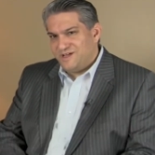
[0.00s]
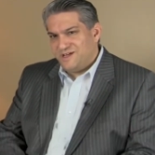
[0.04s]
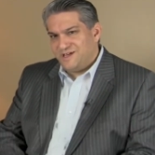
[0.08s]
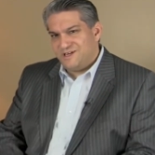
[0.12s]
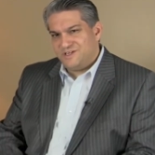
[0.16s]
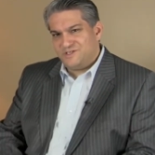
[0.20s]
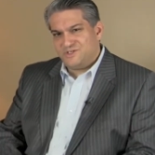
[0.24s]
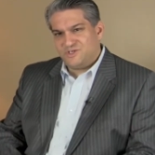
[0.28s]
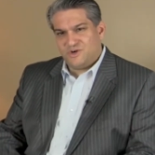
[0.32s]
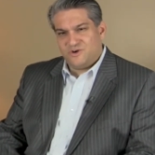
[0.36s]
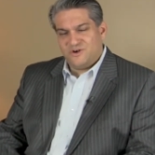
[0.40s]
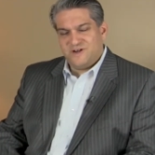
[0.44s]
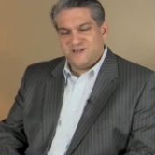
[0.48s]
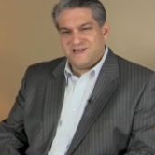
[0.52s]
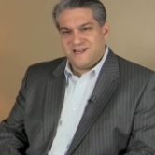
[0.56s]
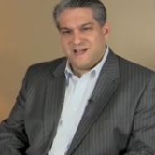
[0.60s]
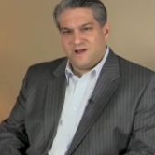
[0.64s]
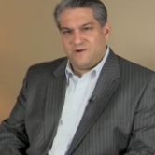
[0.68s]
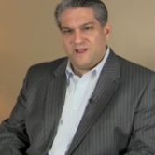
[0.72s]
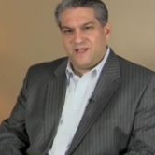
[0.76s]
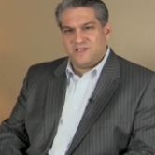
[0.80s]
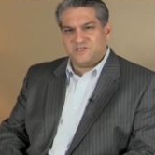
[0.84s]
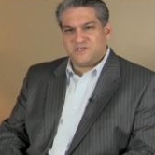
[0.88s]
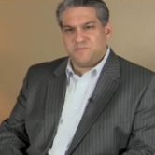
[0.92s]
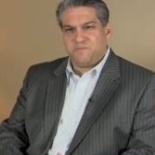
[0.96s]
An attorney
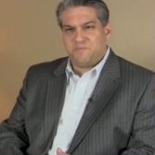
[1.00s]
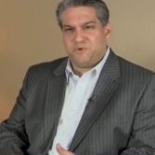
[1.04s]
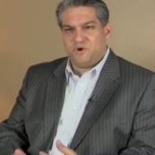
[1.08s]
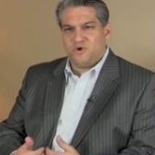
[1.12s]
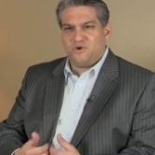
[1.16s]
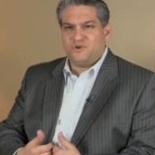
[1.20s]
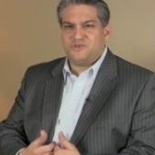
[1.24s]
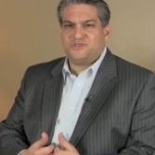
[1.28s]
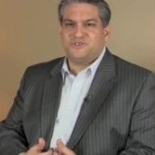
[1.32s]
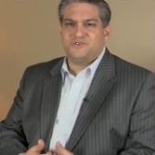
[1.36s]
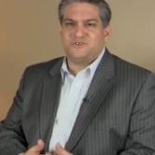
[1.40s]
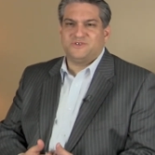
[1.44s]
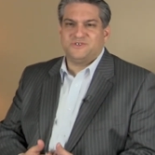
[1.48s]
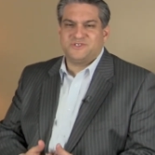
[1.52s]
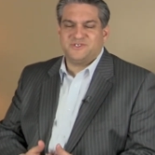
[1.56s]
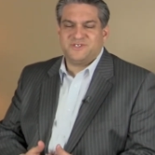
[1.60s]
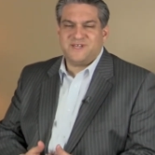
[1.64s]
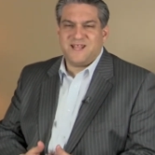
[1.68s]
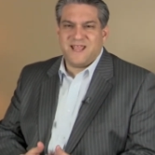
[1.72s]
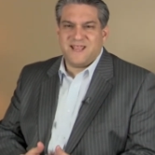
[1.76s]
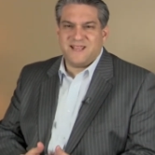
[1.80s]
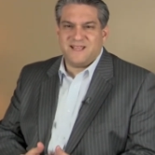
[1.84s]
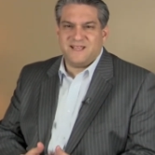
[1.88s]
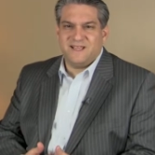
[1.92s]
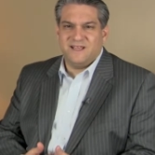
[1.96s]
now has a personal
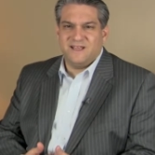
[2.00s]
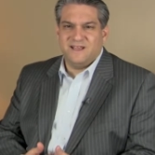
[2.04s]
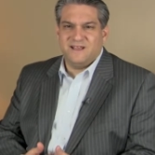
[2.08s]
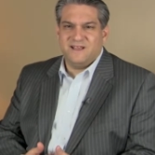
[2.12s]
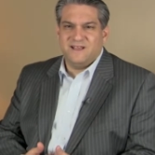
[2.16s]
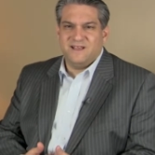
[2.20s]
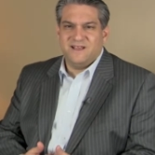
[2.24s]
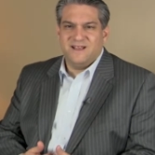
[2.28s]
stake,